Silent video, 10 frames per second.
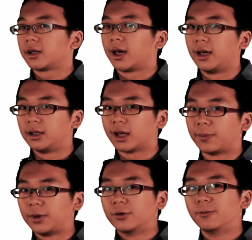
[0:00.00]

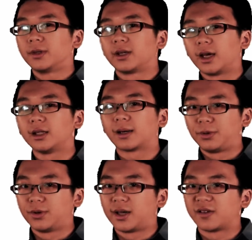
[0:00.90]
Kw.
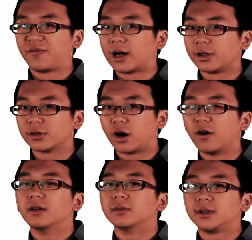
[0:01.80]
Kw has a value
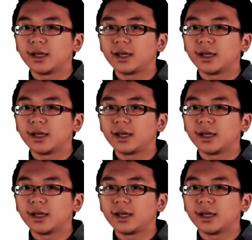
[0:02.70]
of